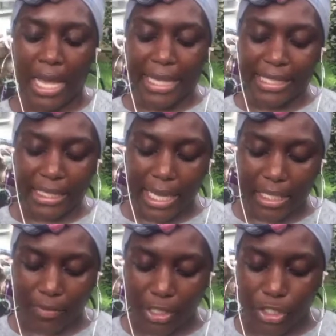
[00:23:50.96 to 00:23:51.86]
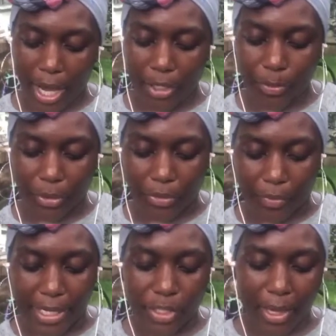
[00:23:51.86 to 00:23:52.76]
It's like giving
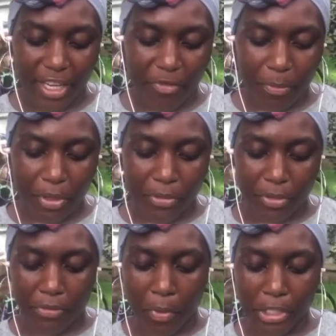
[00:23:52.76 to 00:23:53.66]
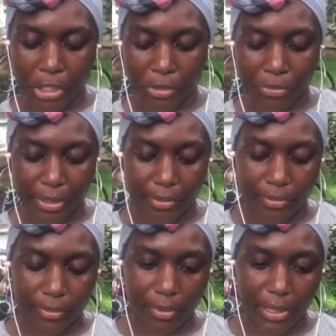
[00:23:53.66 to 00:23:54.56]
childbirth, right? So I gave birth to 4 children,
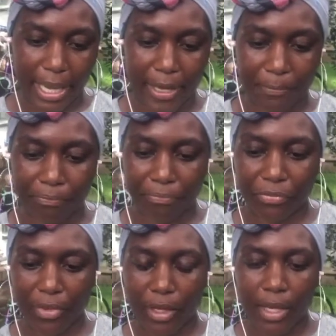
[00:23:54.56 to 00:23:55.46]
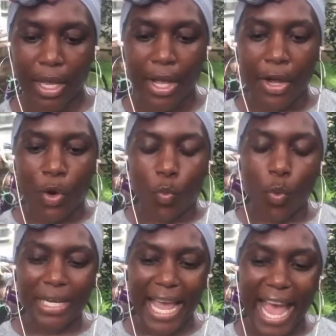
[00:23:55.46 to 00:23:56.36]
okay?
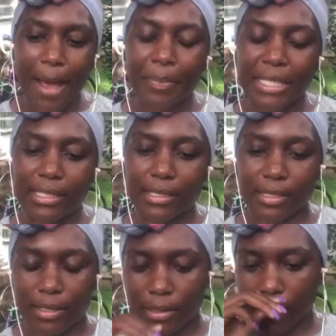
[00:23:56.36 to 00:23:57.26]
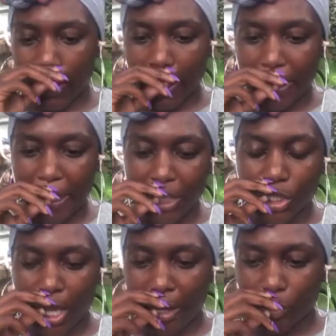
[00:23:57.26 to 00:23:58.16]
What happens in
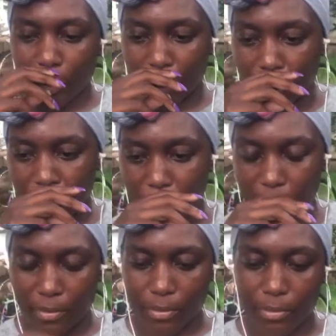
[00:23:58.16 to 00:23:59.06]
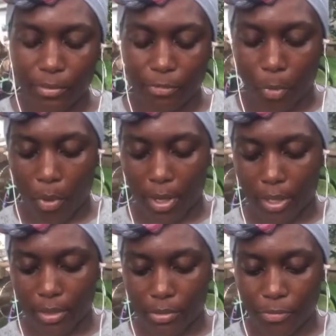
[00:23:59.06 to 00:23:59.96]
childbirth
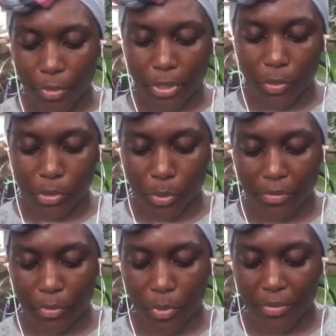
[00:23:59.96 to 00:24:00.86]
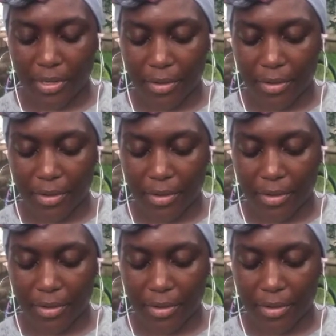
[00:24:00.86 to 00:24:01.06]
for those who have